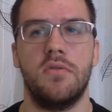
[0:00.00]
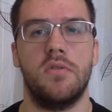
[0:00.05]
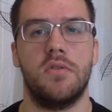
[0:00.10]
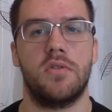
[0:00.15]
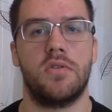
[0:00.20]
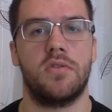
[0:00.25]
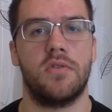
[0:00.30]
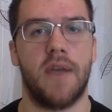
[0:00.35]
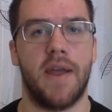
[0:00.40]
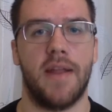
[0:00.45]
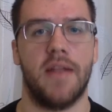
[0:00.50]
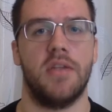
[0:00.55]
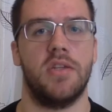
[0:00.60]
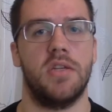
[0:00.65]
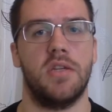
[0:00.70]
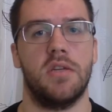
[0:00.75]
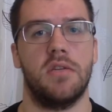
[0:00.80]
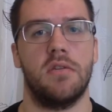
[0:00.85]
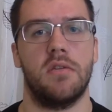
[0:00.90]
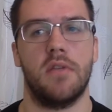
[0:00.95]
the
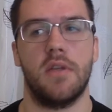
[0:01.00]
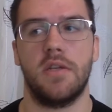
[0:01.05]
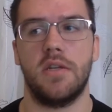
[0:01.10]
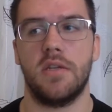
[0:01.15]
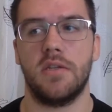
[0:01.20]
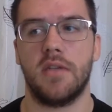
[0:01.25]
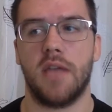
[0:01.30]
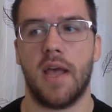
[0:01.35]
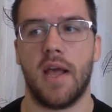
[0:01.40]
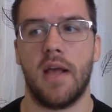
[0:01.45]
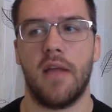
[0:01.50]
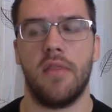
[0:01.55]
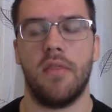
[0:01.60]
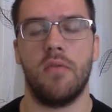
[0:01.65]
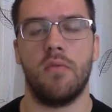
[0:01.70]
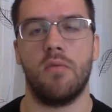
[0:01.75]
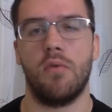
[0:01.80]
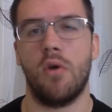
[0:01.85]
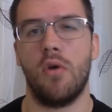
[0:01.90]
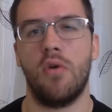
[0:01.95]
strategy or they just had the
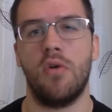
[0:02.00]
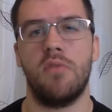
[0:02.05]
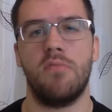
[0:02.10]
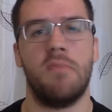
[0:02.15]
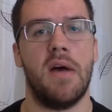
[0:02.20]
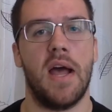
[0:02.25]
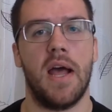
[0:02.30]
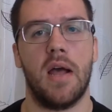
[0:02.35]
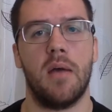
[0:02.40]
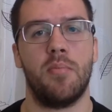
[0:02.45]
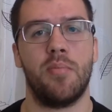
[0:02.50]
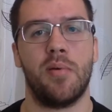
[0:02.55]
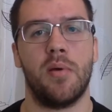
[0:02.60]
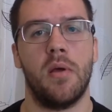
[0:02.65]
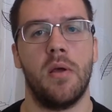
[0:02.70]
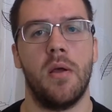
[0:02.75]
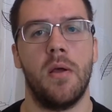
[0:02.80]
roadmap,